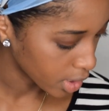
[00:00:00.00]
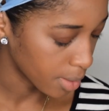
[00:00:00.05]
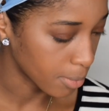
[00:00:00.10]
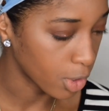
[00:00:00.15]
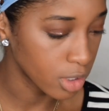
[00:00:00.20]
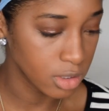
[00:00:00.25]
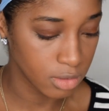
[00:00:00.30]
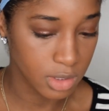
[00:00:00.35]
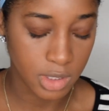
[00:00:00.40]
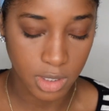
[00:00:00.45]
I'm
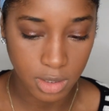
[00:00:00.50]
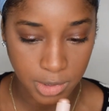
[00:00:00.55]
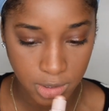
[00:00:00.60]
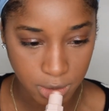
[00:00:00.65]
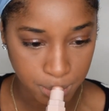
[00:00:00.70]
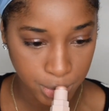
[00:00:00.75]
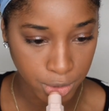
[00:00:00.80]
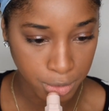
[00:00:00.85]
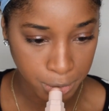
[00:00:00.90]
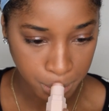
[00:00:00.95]
also going to
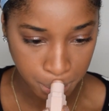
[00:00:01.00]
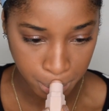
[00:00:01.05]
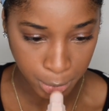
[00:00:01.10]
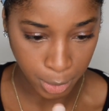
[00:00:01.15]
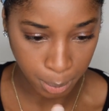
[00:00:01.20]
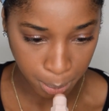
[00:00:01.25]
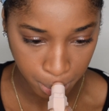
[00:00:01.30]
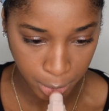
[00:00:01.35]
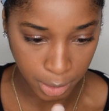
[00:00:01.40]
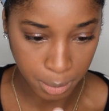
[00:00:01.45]
put the little
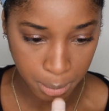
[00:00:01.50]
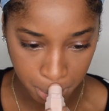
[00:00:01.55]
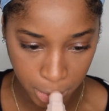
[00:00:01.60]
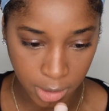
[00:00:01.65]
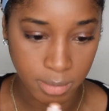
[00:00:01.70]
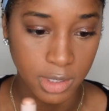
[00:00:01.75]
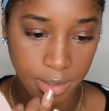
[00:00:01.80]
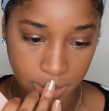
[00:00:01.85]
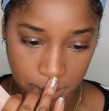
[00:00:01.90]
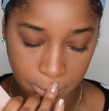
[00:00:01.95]
pop
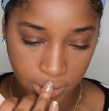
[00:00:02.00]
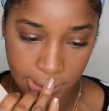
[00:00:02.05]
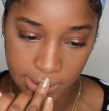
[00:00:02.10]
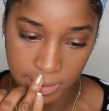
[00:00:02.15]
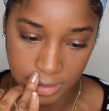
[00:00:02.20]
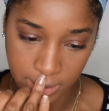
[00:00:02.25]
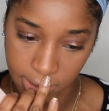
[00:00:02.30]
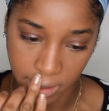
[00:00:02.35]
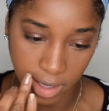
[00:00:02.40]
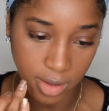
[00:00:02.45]
here. Rihanna
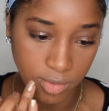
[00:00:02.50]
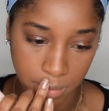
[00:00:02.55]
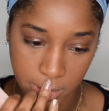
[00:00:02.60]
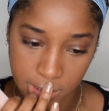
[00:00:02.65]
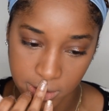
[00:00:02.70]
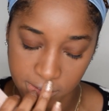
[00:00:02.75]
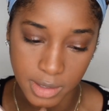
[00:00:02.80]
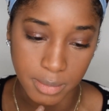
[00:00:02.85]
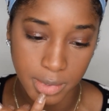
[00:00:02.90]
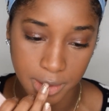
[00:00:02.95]
doesn't have
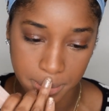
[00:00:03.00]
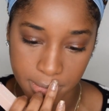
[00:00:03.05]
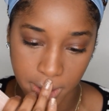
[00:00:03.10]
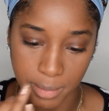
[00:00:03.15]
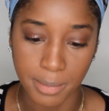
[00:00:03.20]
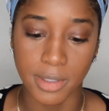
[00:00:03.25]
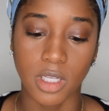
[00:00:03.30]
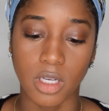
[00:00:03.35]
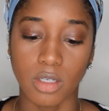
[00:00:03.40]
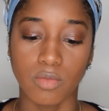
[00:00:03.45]
much of it, but
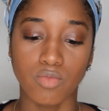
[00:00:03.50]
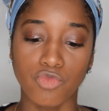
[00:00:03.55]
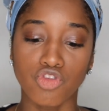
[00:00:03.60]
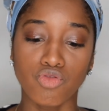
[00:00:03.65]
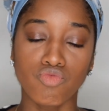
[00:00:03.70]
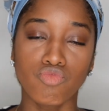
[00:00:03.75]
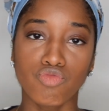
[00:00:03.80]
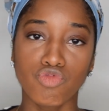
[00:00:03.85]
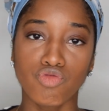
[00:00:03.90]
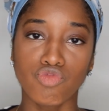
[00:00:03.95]
I'll put it.
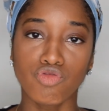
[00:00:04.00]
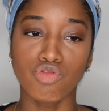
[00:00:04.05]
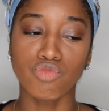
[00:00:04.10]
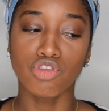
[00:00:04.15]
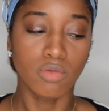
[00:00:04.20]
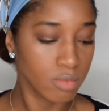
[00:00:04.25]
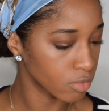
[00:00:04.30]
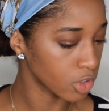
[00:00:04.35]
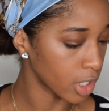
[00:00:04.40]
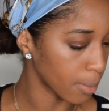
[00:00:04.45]

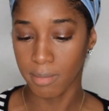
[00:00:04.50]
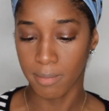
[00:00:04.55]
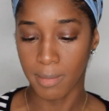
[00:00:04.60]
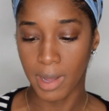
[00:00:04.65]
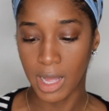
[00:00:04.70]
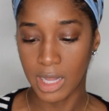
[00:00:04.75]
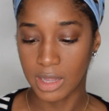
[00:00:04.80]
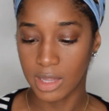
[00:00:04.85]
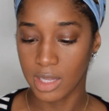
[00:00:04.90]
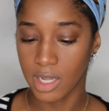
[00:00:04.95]

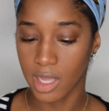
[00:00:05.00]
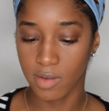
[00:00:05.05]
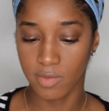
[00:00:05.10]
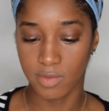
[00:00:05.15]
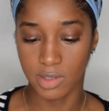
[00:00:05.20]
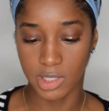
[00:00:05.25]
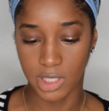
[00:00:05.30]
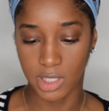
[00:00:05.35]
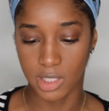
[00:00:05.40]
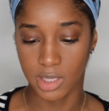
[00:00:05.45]
My
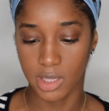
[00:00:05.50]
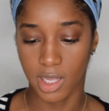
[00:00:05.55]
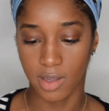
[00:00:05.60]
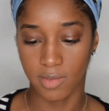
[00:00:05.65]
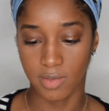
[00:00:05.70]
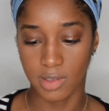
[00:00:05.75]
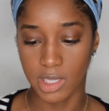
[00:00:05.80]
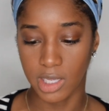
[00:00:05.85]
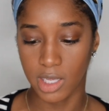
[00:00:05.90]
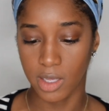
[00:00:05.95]
lovely,
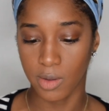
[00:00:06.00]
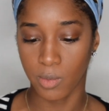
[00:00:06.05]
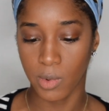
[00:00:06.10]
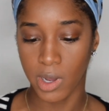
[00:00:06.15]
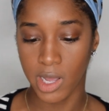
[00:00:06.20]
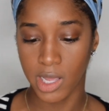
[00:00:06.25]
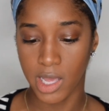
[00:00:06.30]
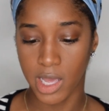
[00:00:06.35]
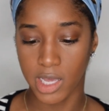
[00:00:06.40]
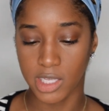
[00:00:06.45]
lovely
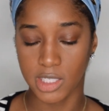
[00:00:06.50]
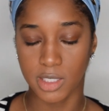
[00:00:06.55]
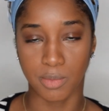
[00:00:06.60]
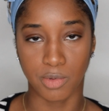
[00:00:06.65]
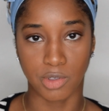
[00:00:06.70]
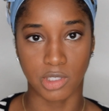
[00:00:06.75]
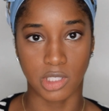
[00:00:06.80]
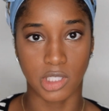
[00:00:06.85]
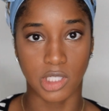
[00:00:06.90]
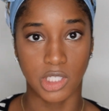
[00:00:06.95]
NYX
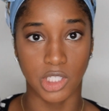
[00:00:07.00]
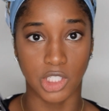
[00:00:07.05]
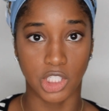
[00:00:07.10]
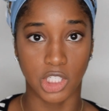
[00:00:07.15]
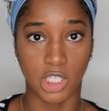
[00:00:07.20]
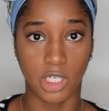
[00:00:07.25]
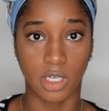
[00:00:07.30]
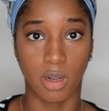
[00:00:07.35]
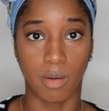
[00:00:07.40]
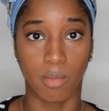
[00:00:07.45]

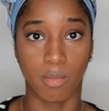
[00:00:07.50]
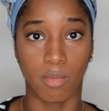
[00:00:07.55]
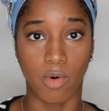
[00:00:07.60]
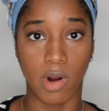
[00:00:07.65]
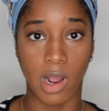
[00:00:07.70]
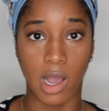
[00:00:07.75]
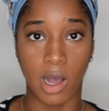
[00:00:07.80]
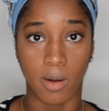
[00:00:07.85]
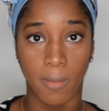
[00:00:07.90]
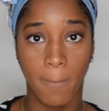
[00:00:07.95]
Precision
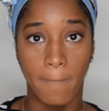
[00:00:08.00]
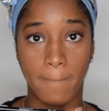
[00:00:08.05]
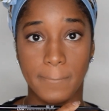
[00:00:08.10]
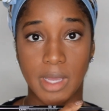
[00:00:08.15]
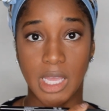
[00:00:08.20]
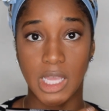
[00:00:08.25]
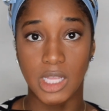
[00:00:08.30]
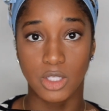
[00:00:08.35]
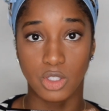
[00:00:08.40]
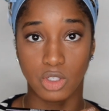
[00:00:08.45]
Brow
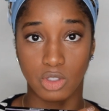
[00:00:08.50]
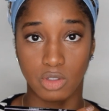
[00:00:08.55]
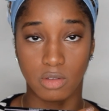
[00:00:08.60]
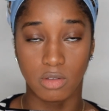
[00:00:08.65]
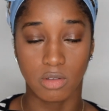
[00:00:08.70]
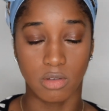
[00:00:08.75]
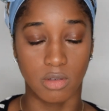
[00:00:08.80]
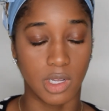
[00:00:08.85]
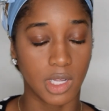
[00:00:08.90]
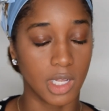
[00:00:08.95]

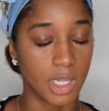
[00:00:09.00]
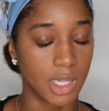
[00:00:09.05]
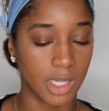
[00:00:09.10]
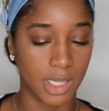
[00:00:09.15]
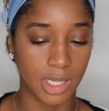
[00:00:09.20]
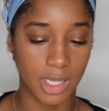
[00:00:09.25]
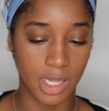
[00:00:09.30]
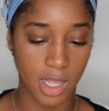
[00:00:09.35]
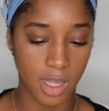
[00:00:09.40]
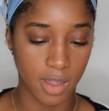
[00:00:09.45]
Pencil.
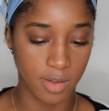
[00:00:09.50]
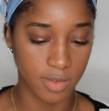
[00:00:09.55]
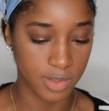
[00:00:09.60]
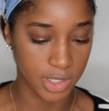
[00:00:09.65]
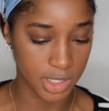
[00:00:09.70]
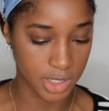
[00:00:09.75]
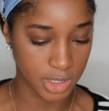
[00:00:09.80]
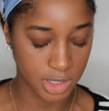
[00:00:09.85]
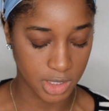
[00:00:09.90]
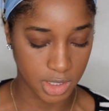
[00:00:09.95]
Love
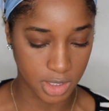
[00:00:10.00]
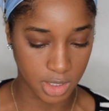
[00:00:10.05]
it.